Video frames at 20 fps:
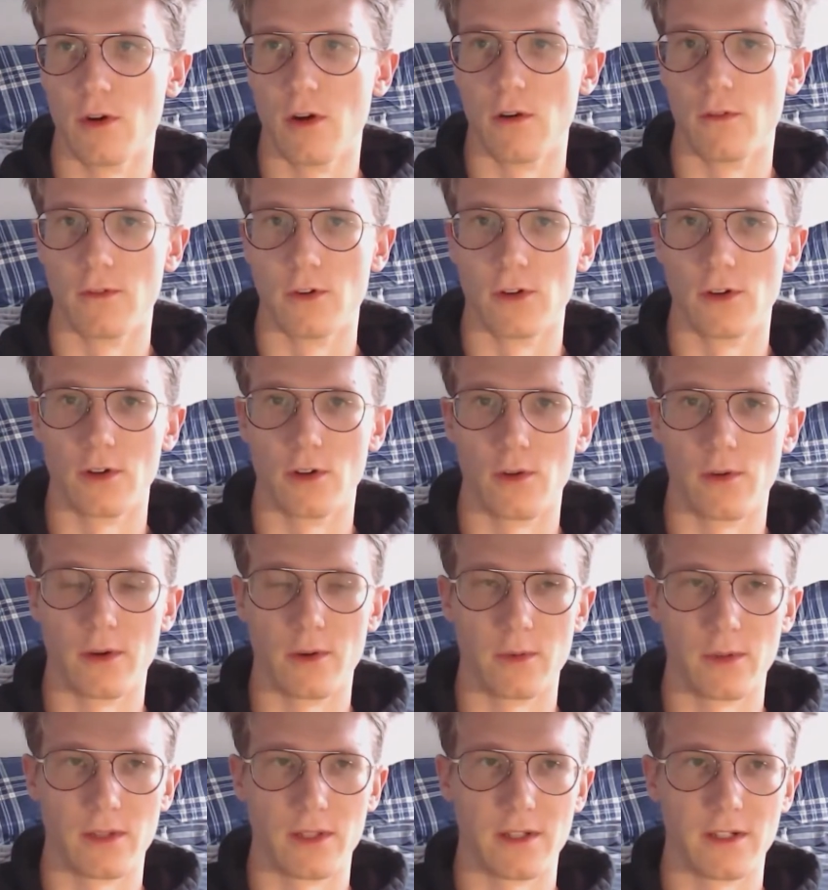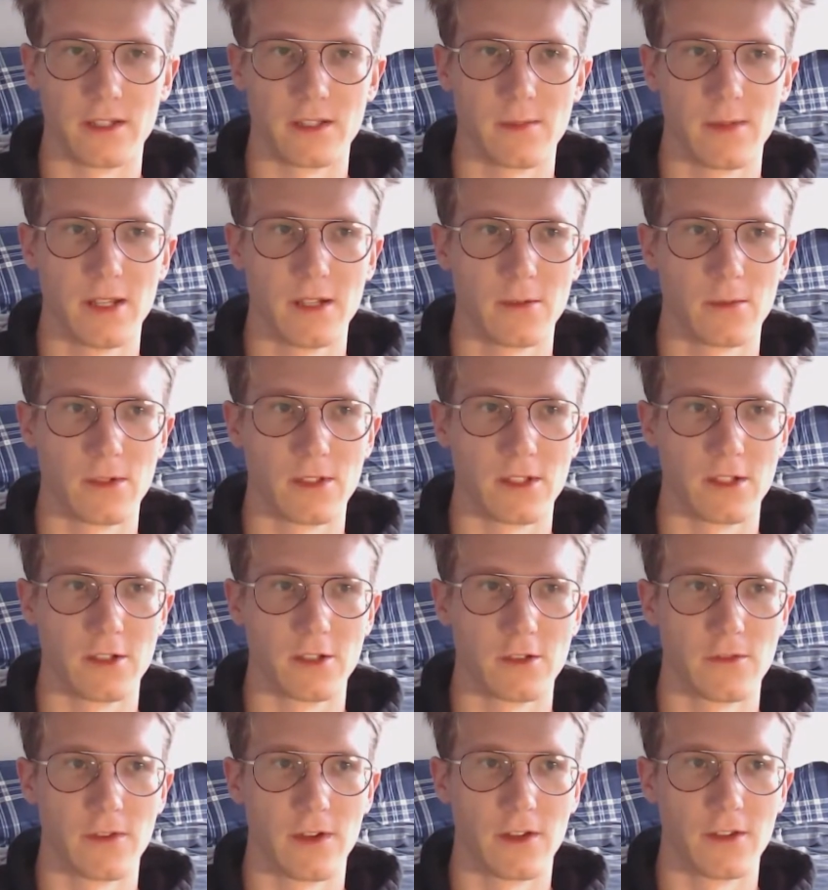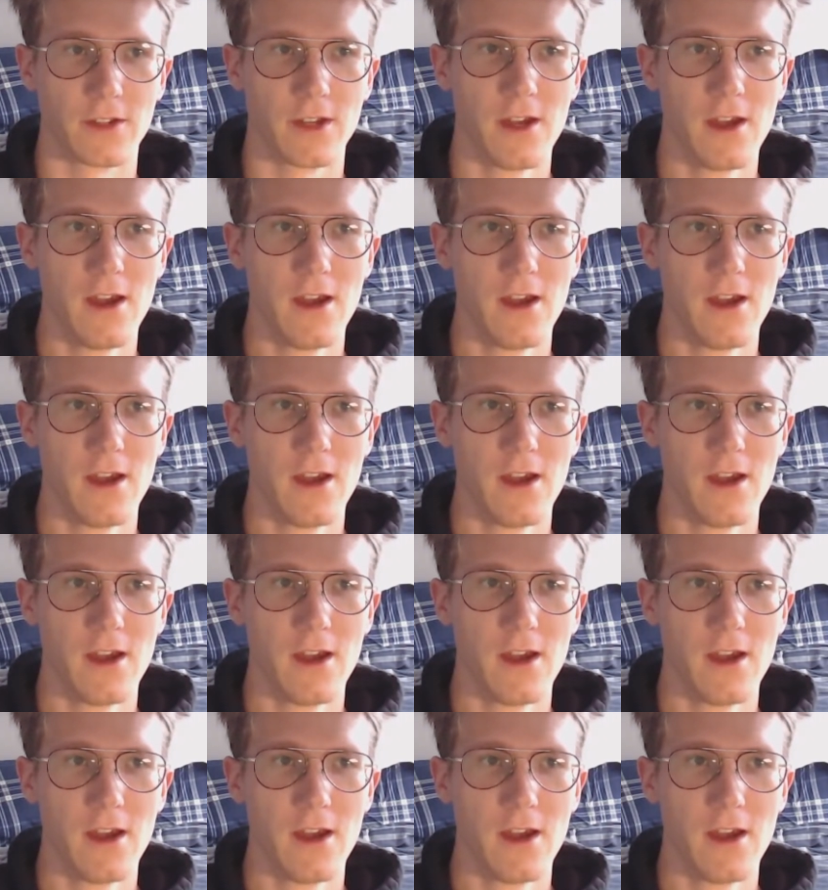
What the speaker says: over going with Linux Mint, was I just felt